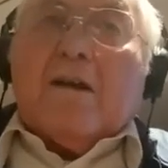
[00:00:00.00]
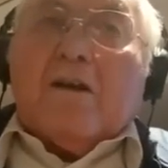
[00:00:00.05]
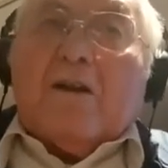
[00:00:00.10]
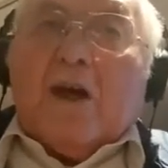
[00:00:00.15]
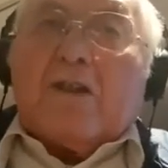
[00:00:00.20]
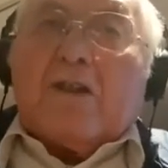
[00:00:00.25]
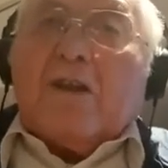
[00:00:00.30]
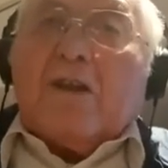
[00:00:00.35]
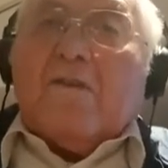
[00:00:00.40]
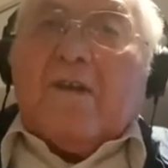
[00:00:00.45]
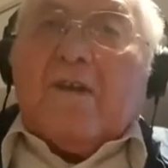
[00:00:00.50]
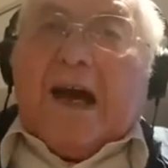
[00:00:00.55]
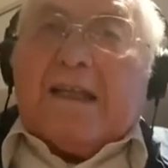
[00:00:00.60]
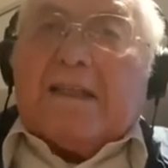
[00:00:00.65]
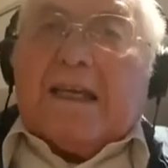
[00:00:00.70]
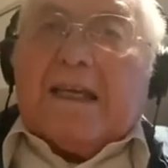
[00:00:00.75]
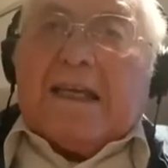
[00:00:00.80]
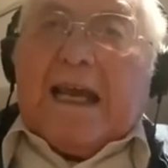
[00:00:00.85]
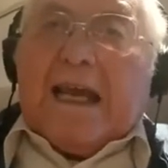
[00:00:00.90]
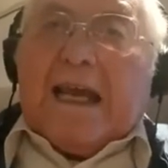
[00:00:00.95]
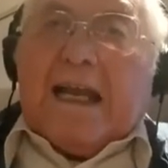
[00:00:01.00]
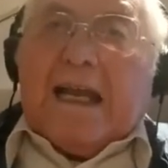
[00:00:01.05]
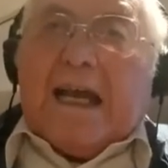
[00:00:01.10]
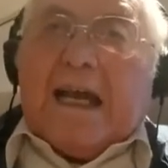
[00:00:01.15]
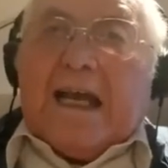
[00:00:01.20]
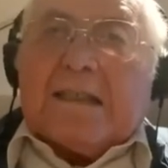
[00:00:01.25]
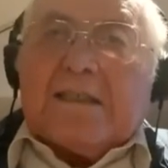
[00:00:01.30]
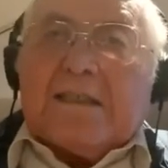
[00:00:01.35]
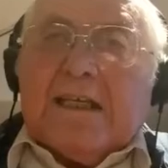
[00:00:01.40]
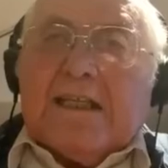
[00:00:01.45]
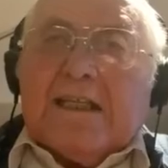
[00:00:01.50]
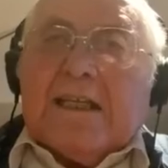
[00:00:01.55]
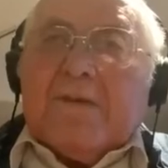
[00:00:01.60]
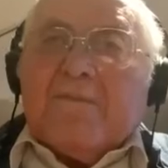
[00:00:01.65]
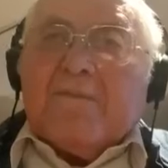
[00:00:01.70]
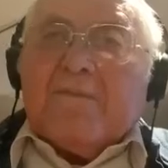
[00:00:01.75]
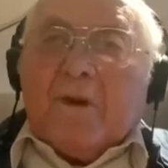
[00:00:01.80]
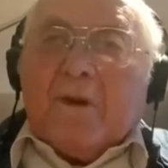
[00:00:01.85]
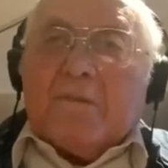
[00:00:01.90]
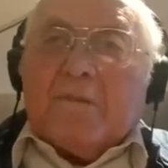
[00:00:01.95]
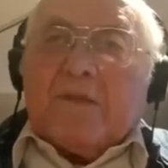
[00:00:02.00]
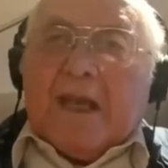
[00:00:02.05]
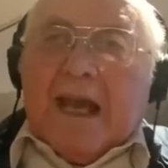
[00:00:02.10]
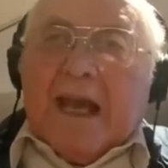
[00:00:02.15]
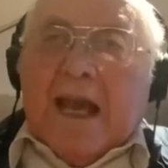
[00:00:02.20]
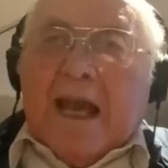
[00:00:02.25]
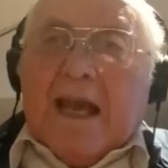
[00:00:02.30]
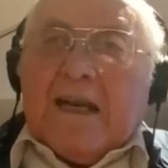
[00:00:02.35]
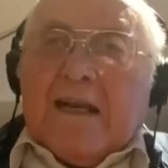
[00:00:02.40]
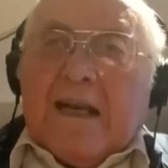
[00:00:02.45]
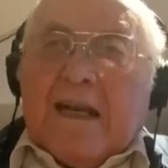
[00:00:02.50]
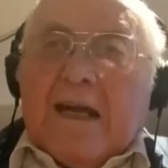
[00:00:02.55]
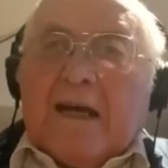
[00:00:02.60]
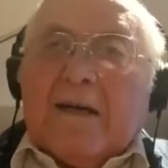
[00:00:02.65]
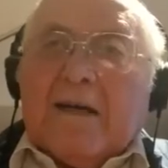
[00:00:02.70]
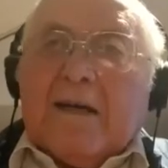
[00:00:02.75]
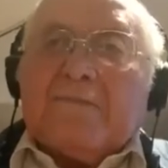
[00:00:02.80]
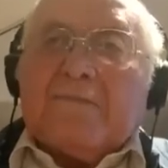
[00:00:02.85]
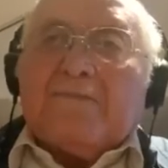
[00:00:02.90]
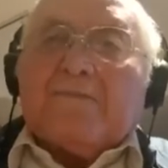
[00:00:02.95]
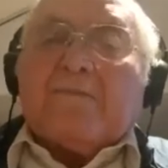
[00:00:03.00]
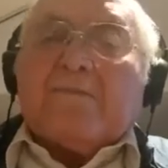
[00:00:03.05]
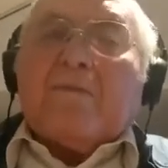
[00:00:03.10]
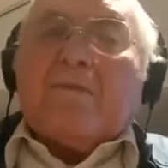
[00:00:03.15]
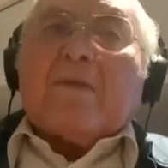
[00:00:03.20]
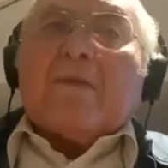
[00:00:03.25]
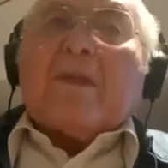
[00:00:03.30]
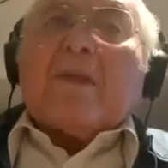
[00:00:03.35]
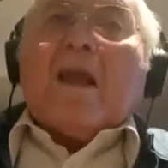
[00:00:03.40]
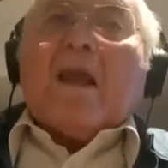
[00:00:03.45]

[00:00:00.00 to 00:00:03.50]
of other Gereh Hasidim from the area, we